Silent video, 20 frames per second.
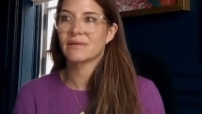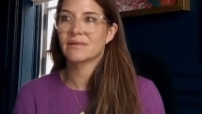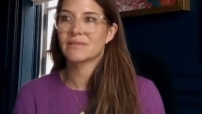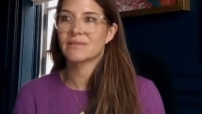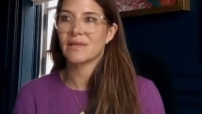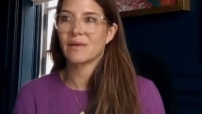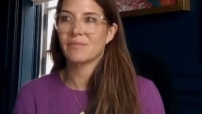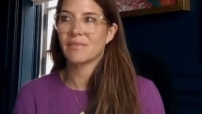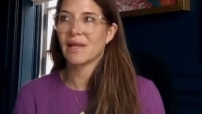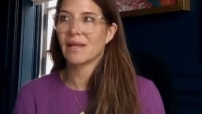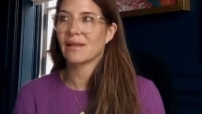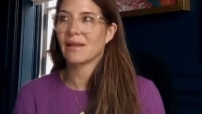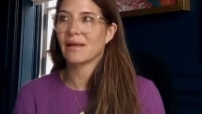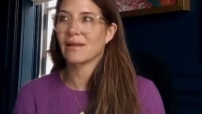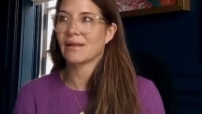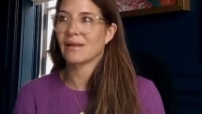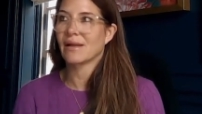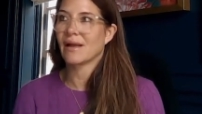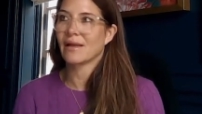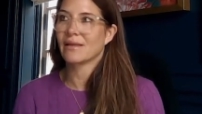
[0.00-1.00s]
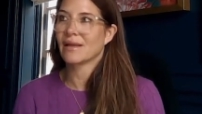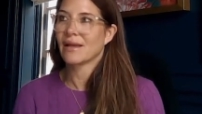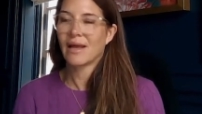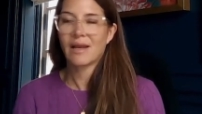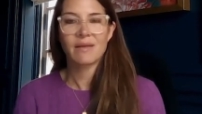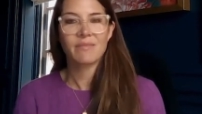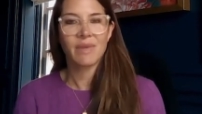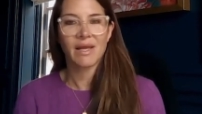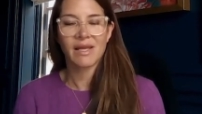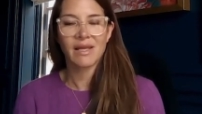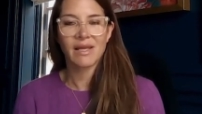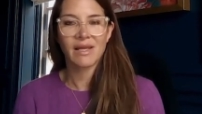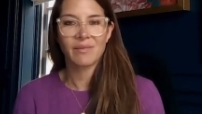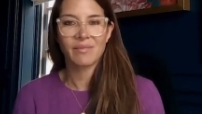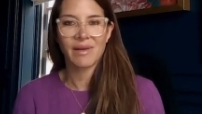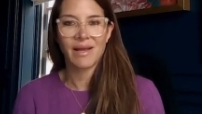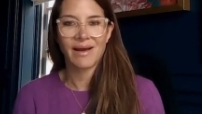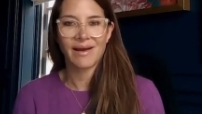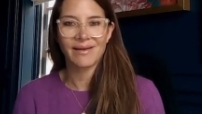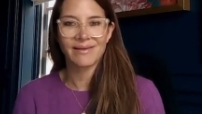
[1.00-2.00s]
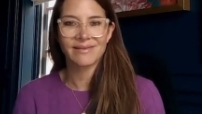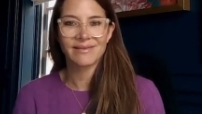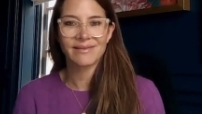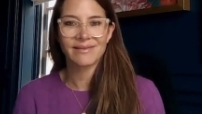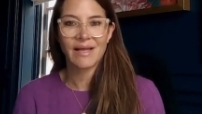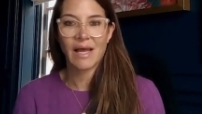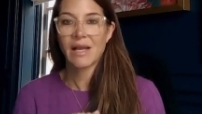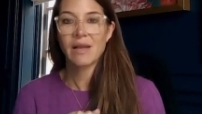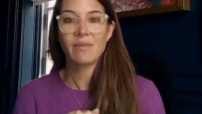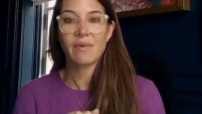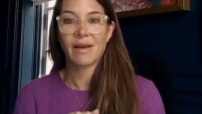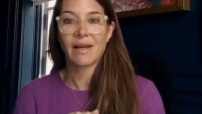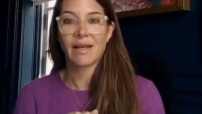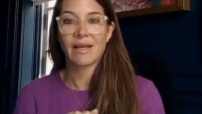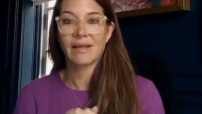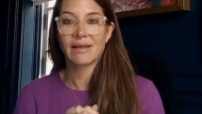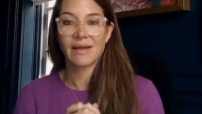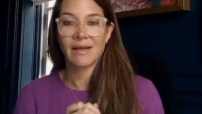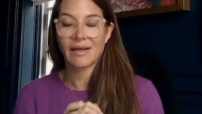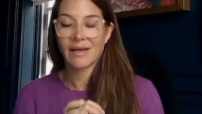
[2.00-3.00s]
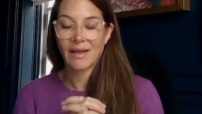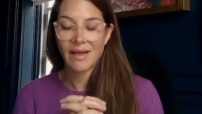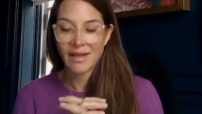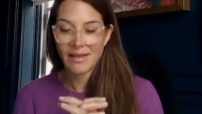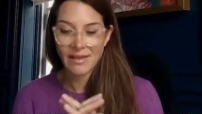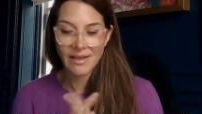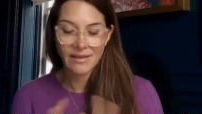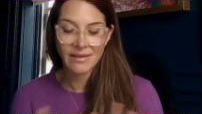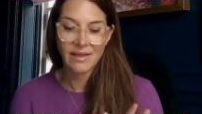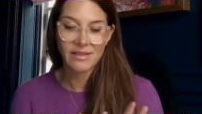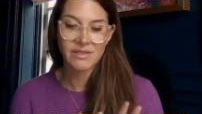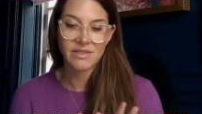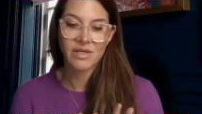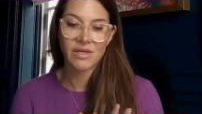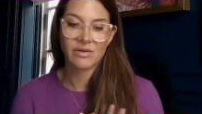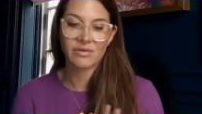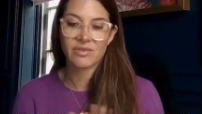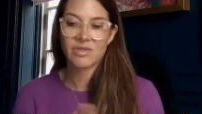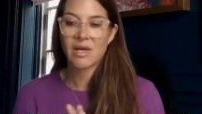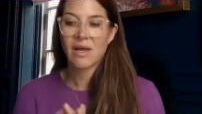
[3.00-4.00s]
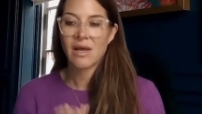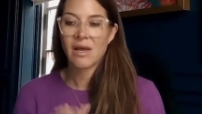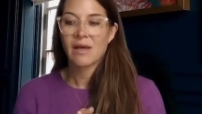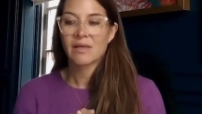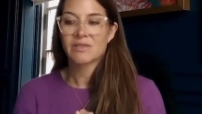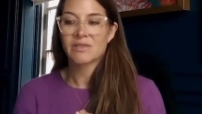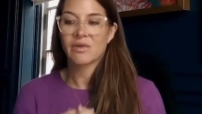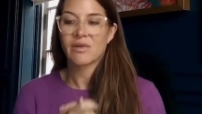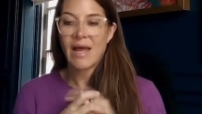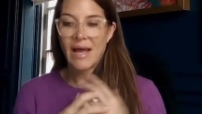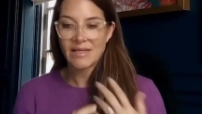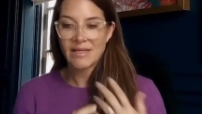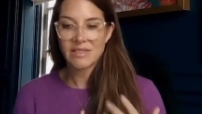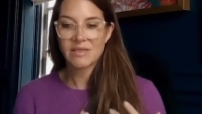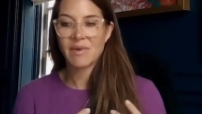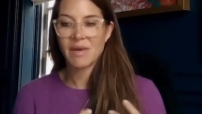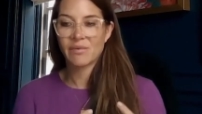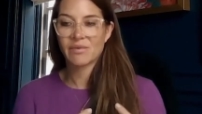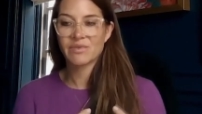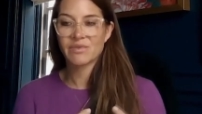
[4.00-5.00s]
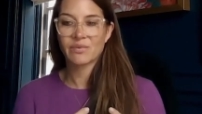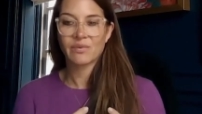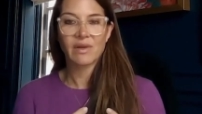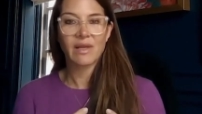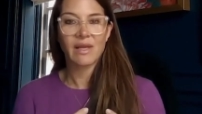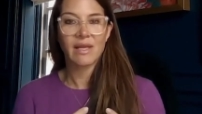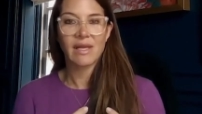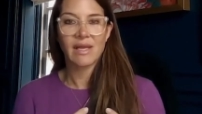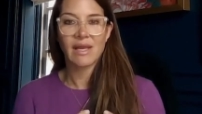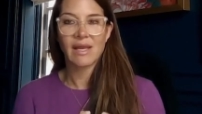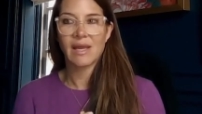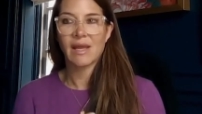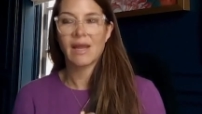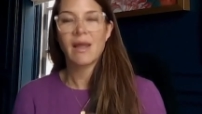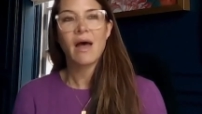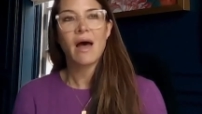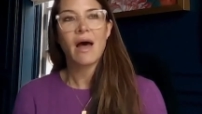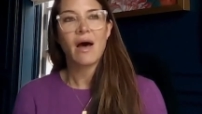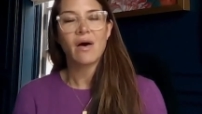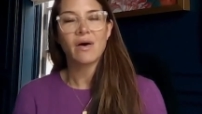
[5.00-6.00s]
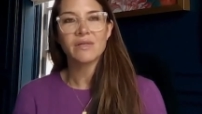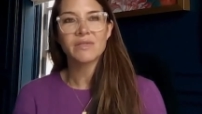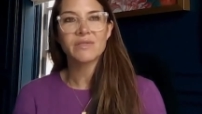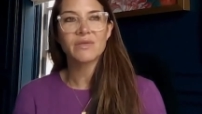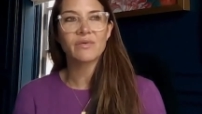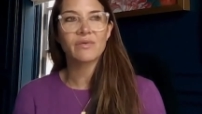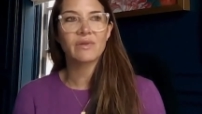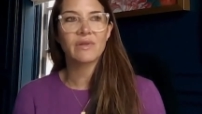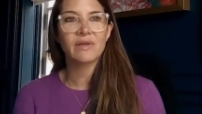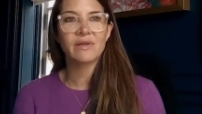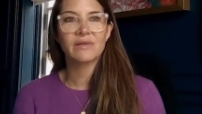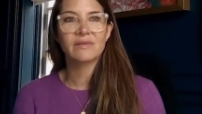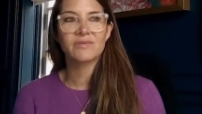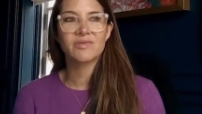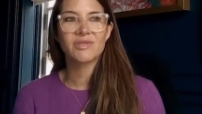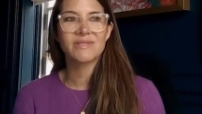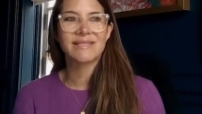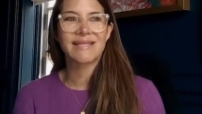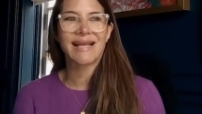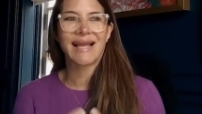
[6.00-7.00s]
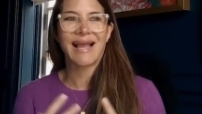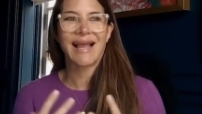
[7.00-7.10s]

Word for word: something that like I think anybody can get behind. Anybody. I, I think that's huge. So that to me was really key. Also the just the